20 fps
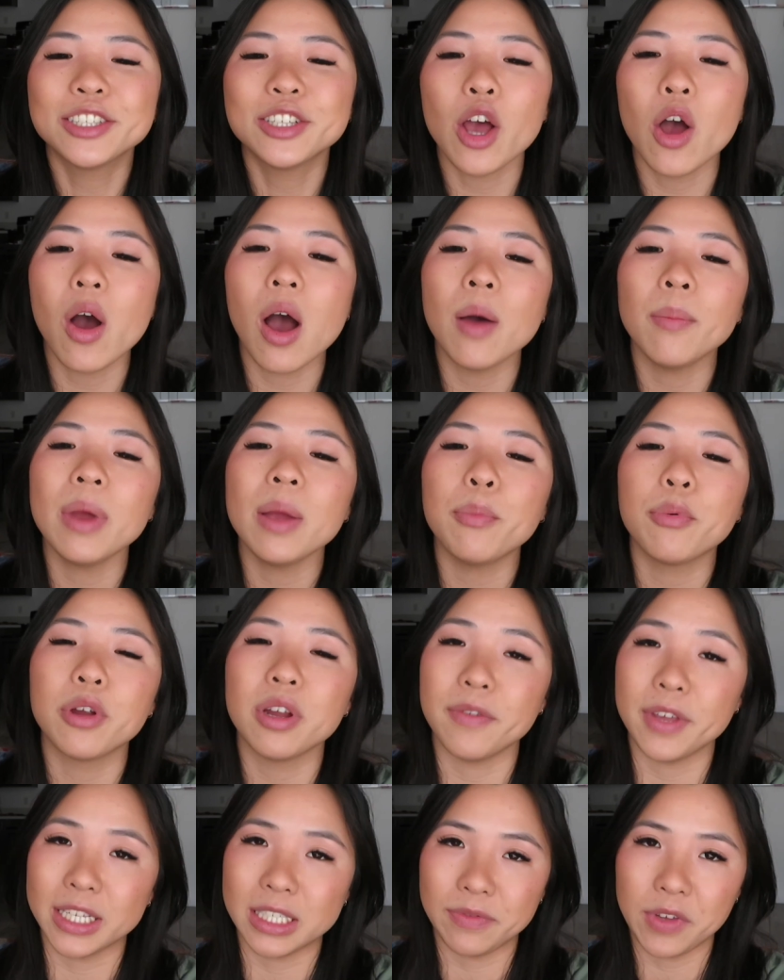so on my
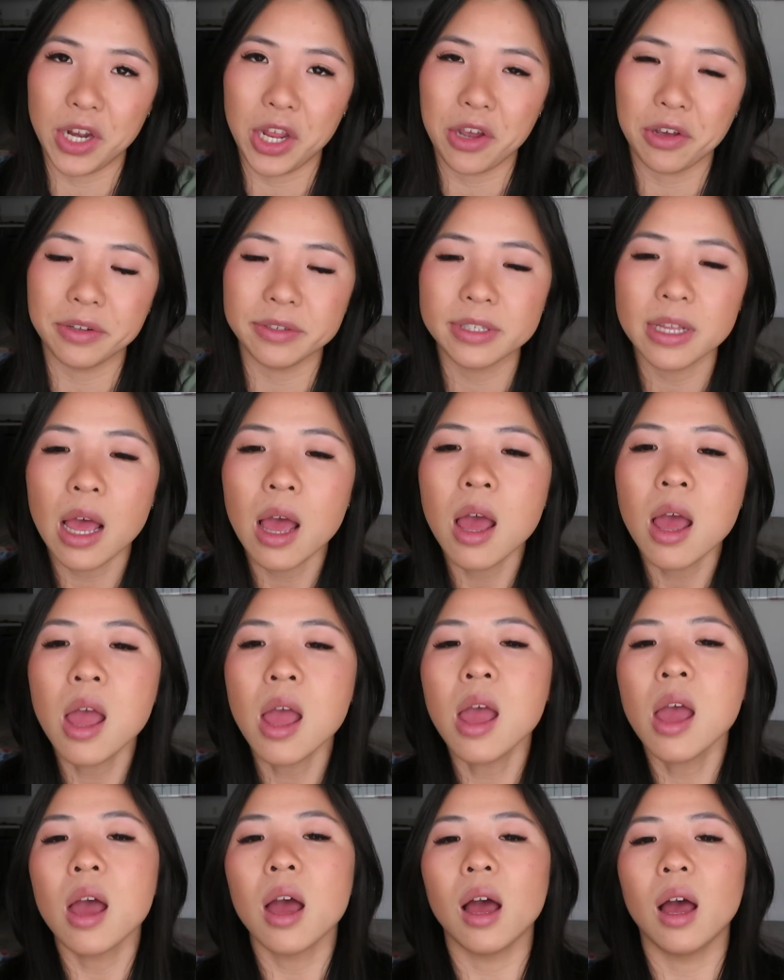previous videos,
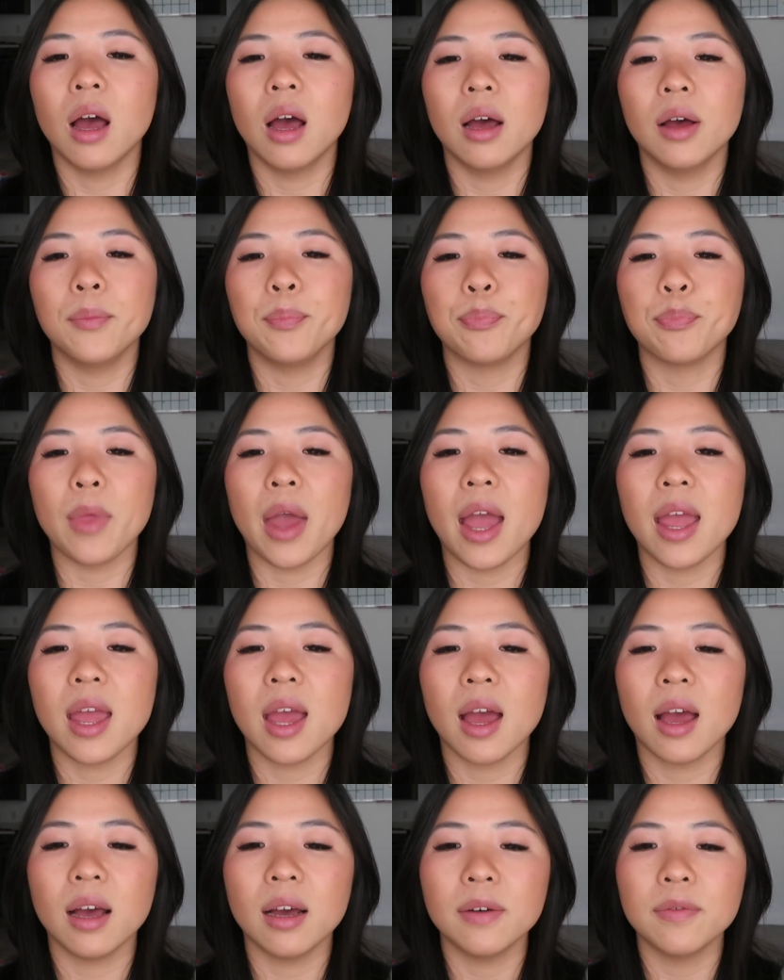um, I
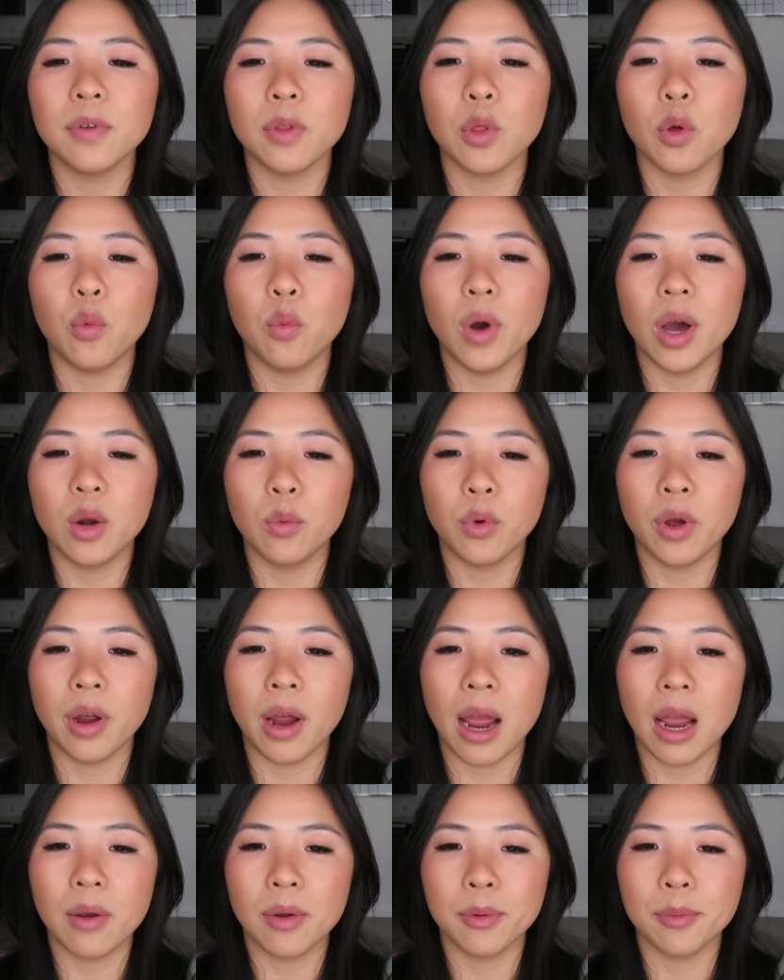have the one
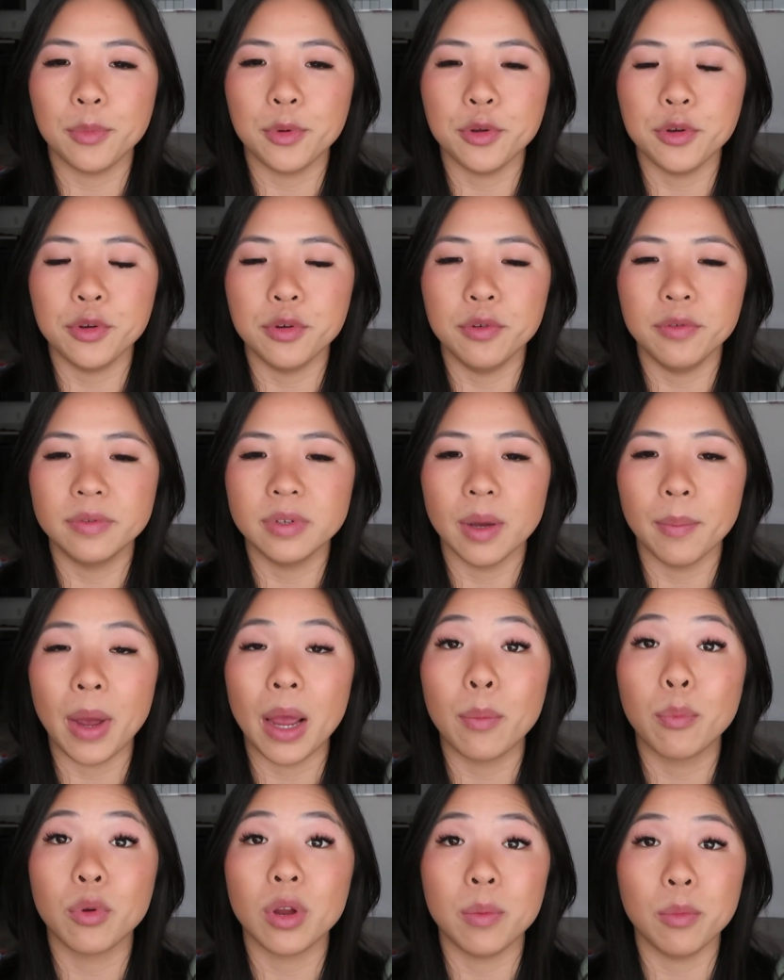where I removed
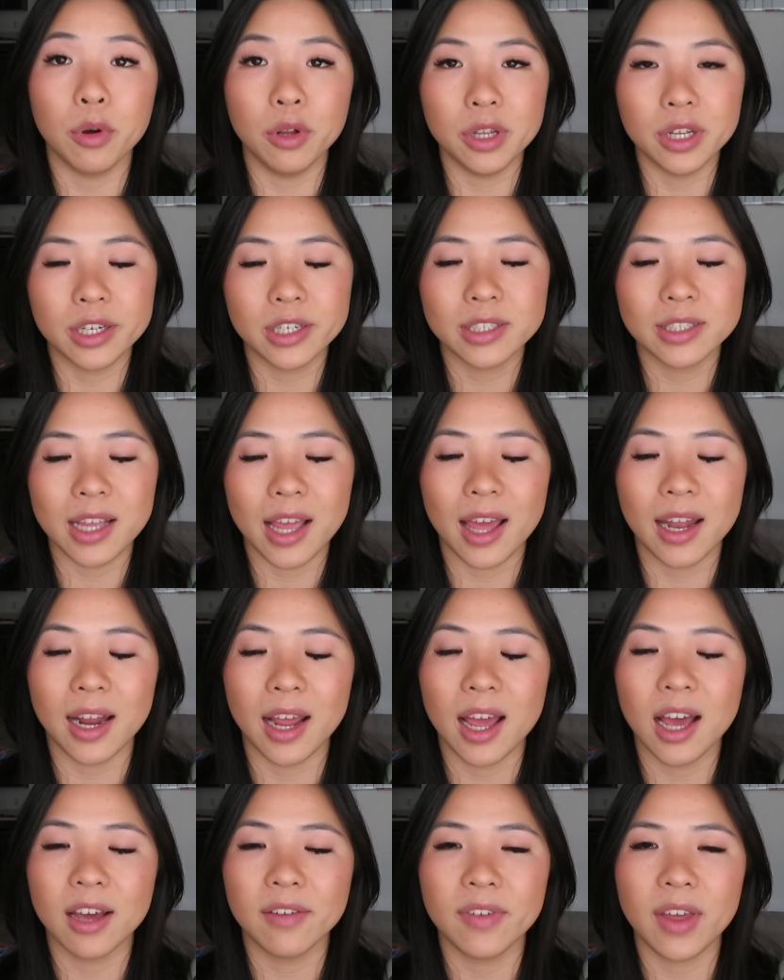my premolars and
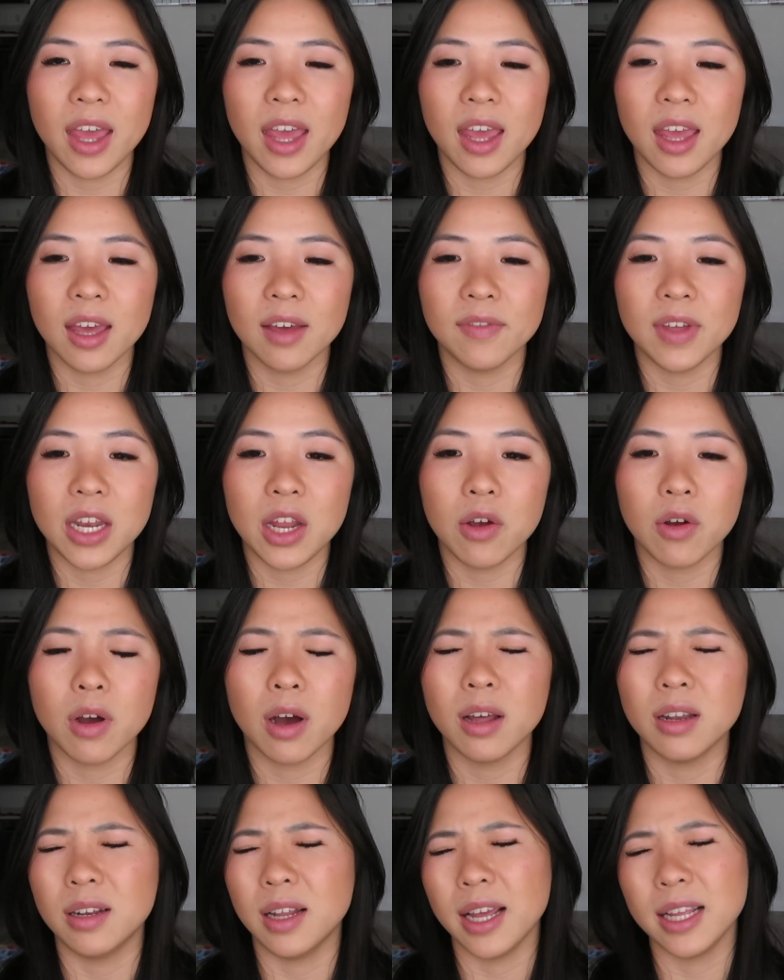I have a, a video
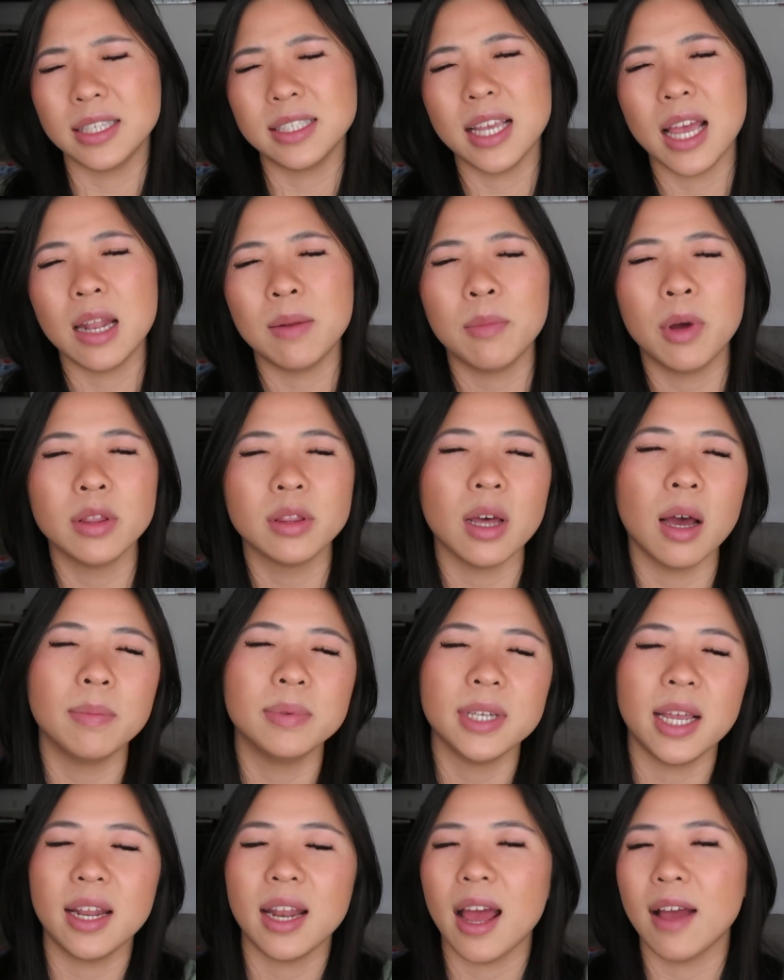called like 10 month
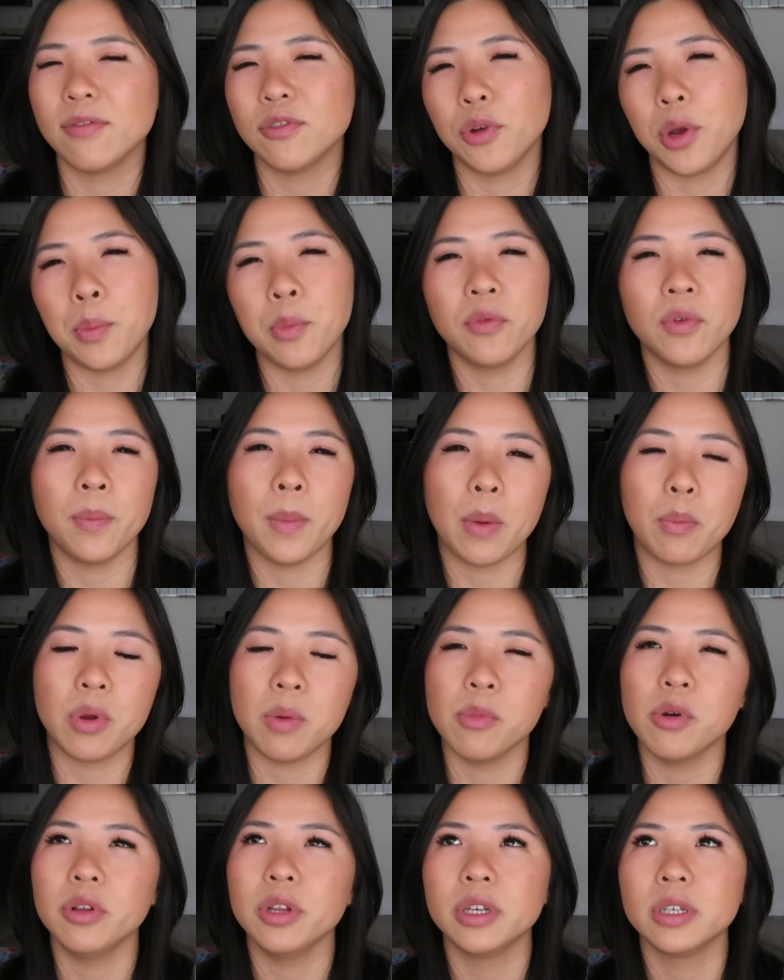update after removing my
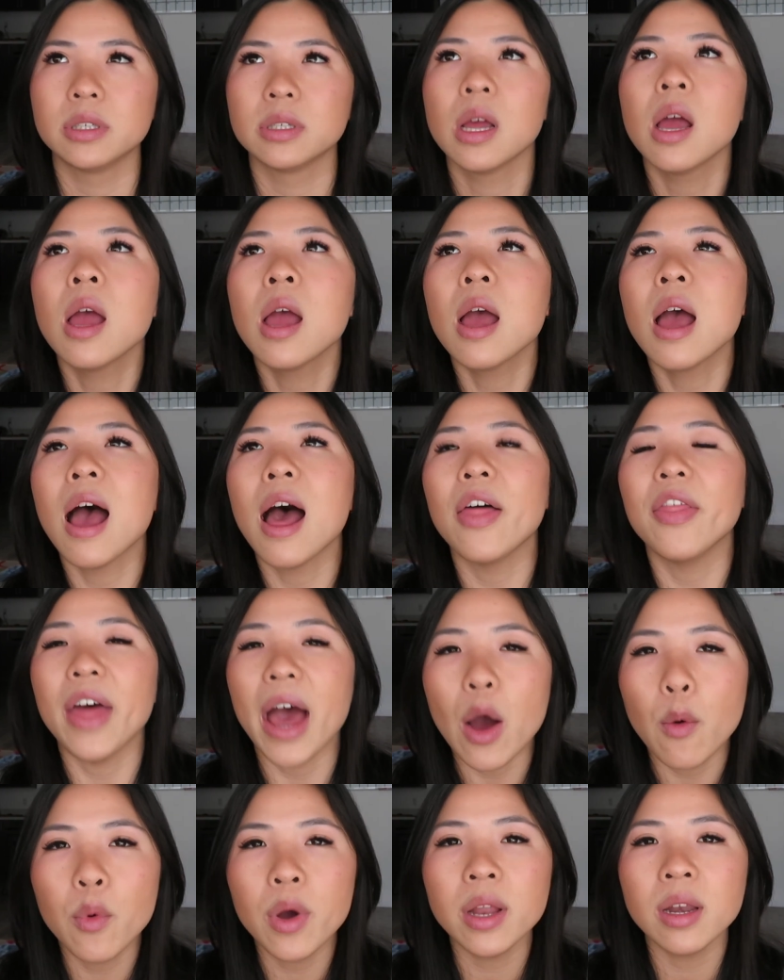premolars.
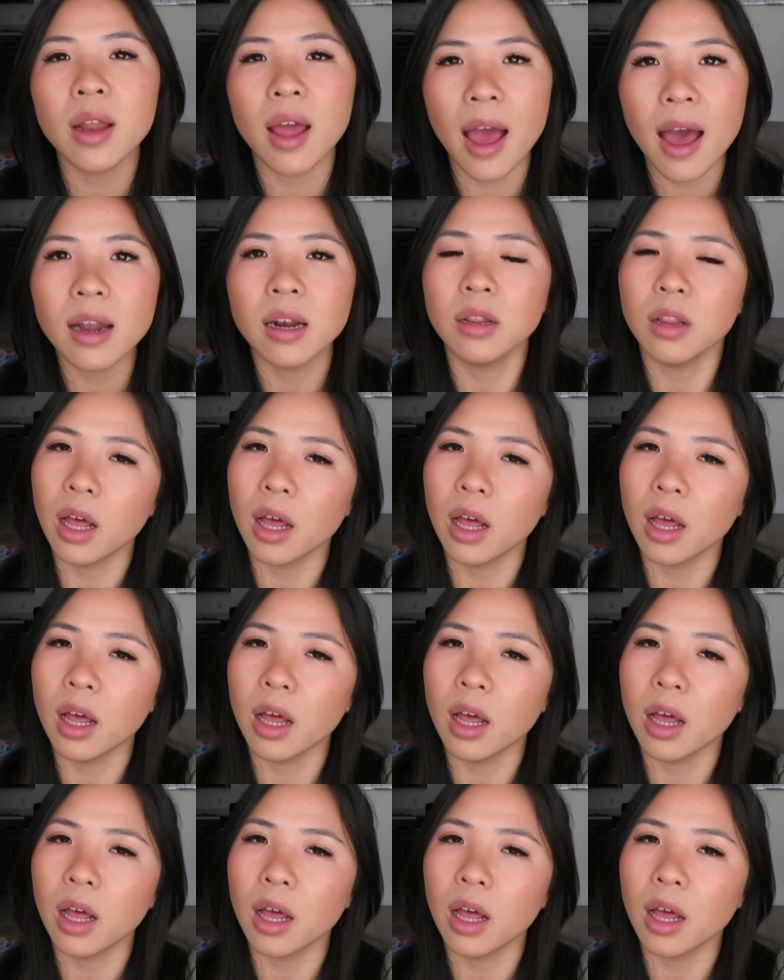That one had a